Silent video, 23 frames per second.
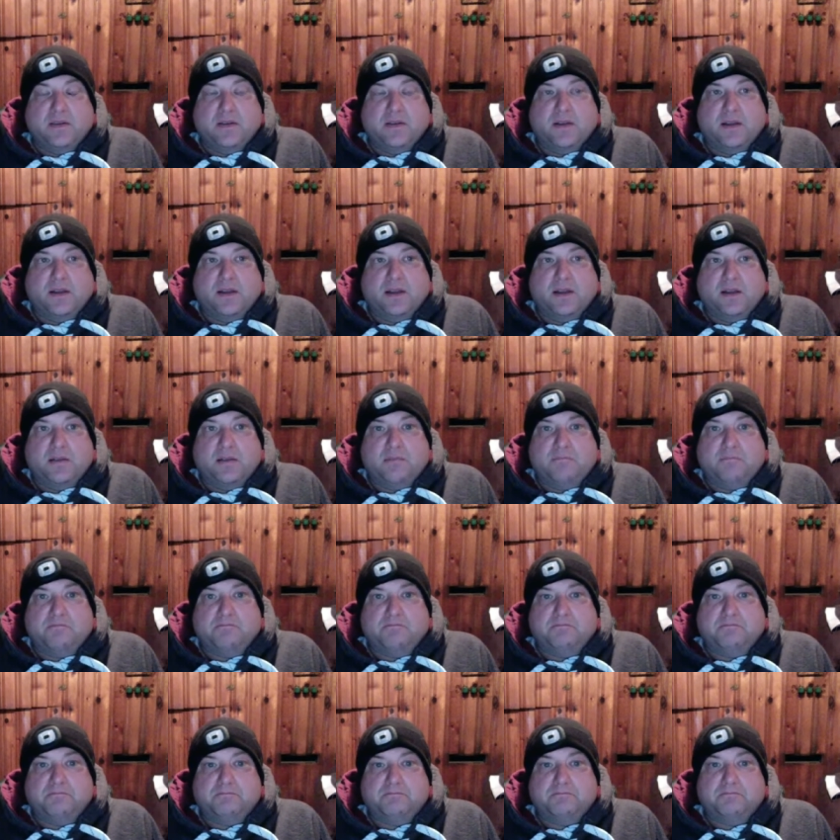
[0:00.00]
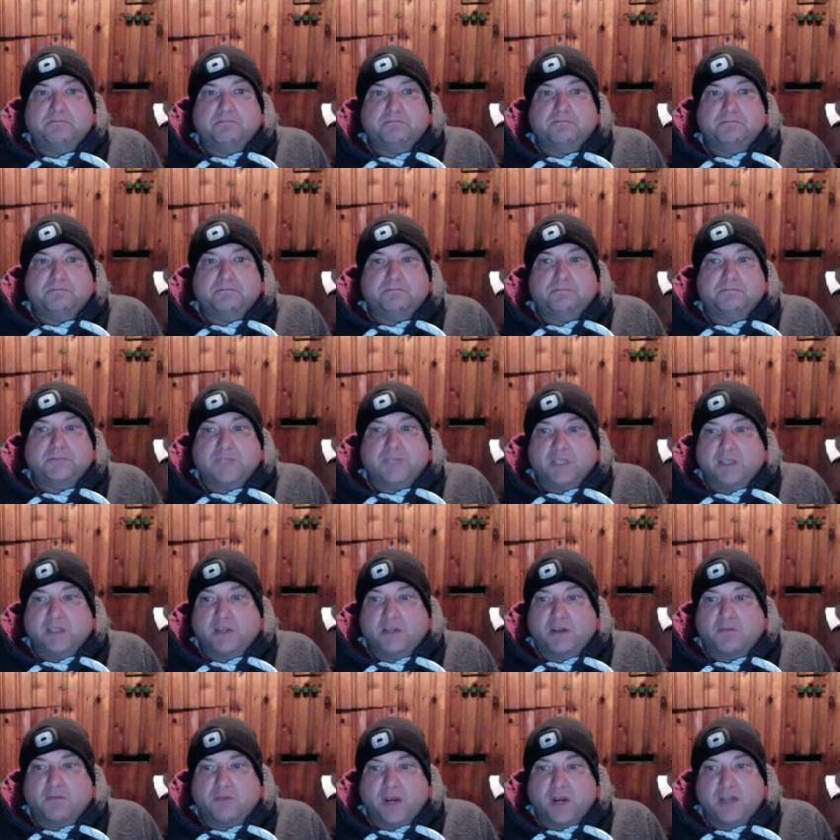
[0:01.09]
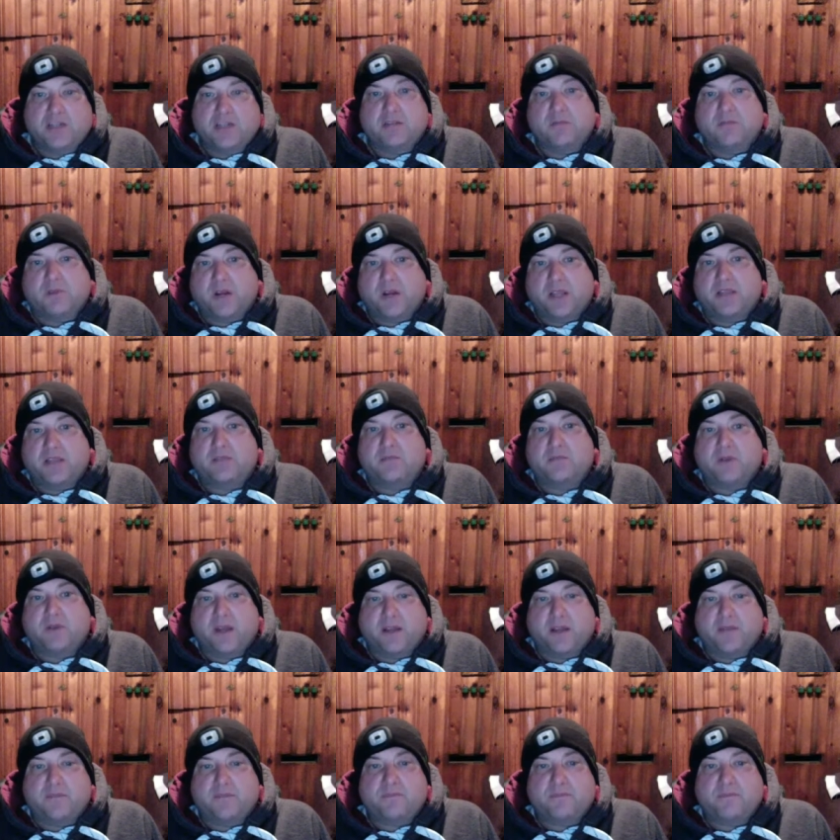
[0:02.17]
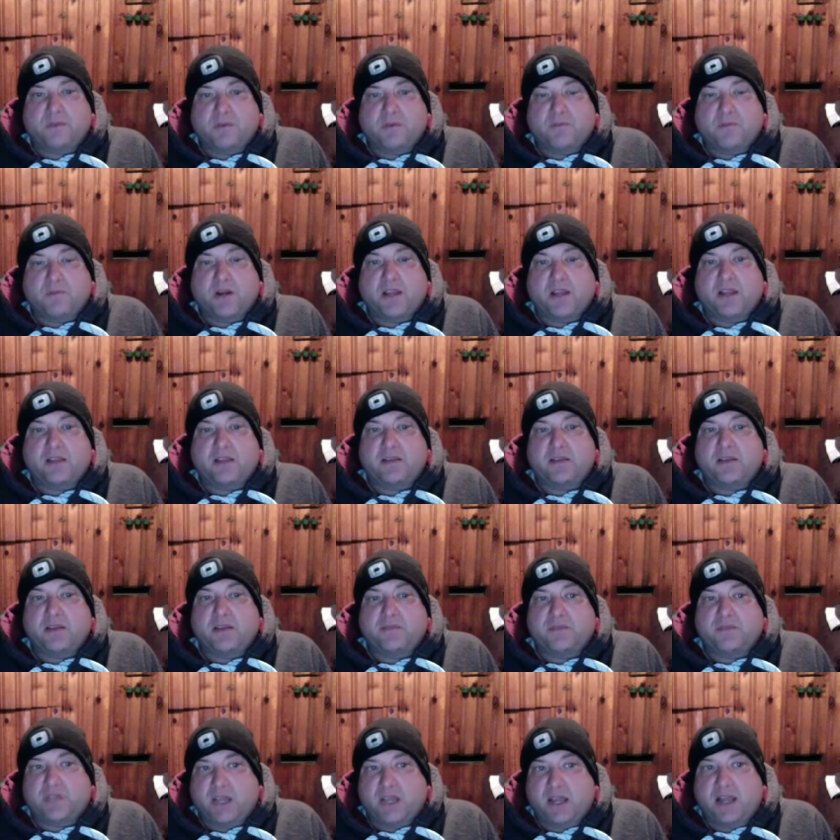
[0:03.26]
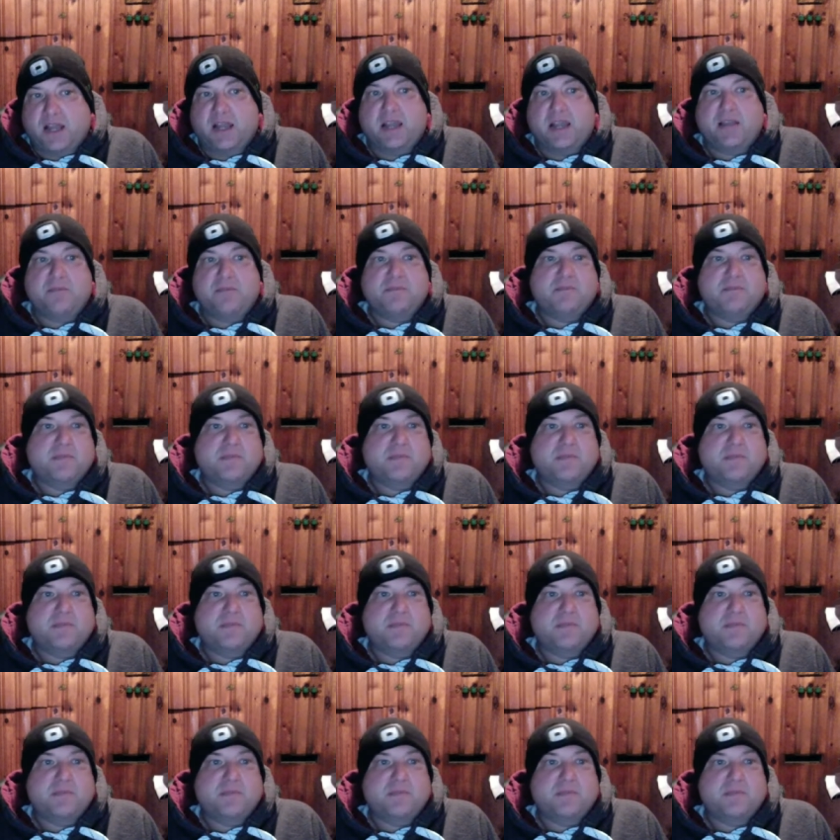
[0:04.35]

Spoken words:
Um, wrenching when I have time,